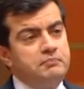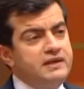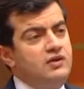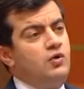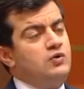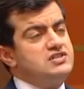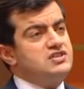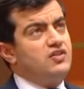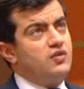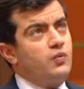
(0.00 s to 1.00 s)
because
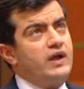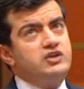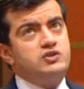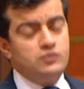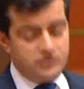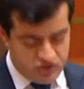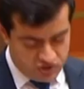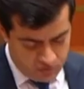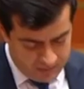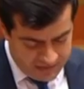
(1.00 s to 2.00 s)
the Racial
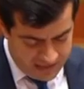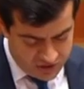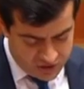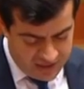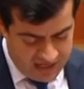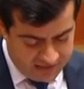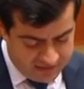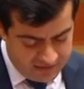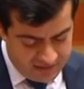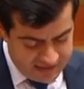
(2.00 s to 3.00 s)
Discrimination Act
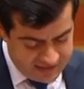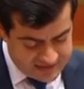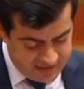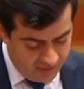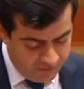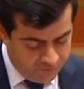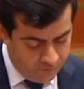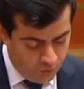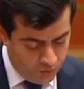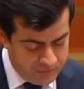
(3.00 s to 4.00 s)
in its current
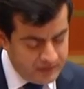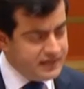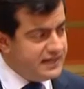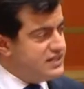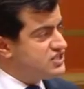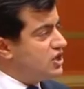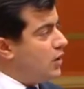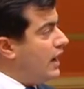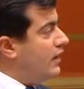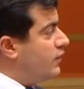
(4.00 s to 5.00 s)
form is
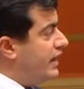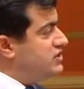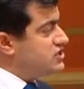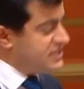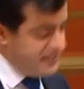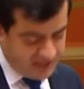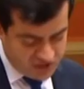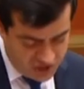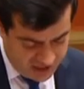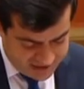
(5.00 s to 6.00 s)
so outrageously
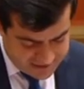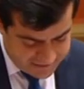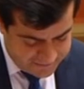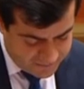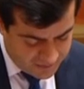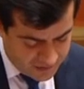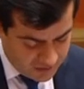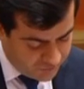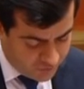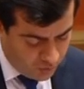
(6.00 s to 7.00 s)
unjust.
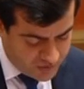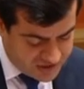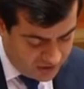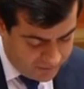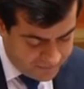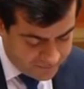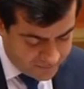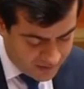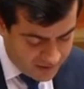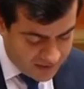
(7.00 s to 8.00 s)
Of course not.
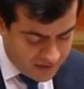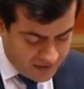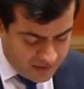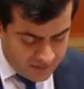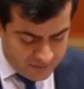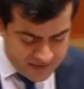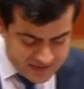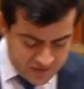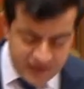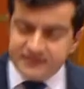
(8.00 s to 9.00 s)

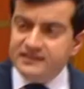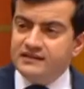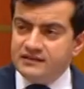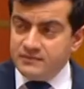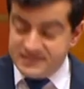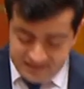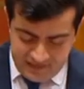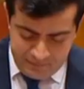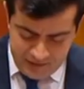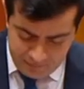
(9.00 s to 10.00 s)
Mr. Acting, Mr.
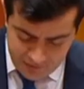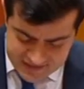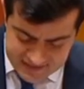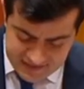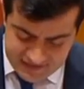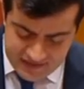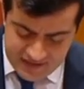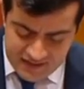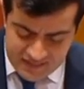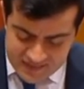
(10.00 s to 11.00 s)
Deputy President,
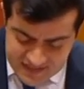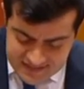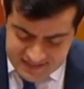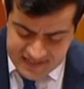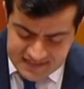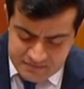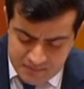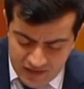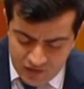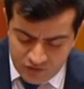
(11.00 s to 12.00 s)
this is a
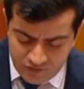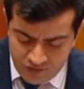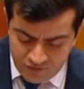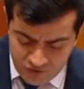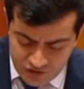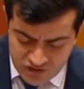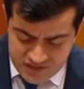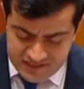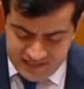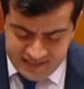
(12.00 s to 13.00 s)
matter of
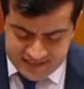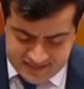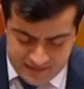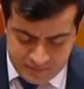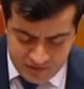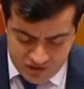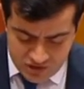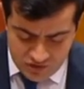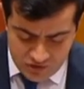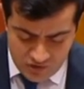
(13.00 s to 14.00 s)
urgency is simply
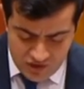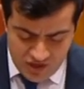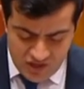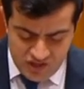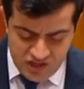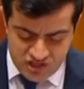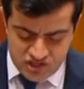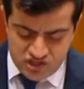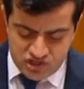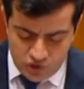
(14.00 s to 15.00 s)
due the
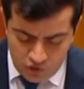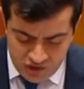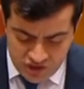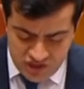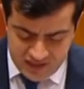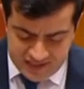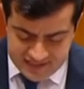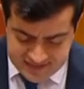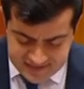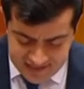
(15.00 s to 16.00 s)
astonishing
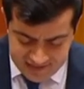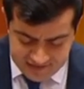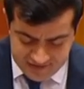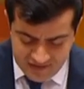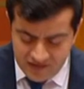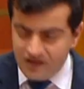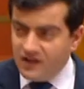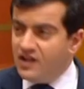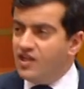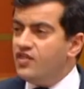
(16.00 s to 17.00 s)
conceit,
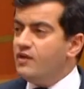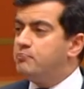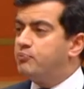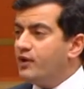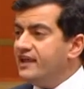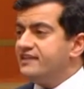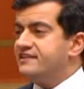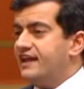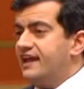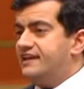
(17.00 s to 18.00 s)
the
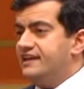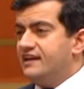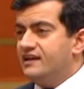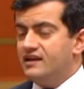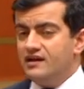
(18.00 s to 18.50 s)
breathtaking,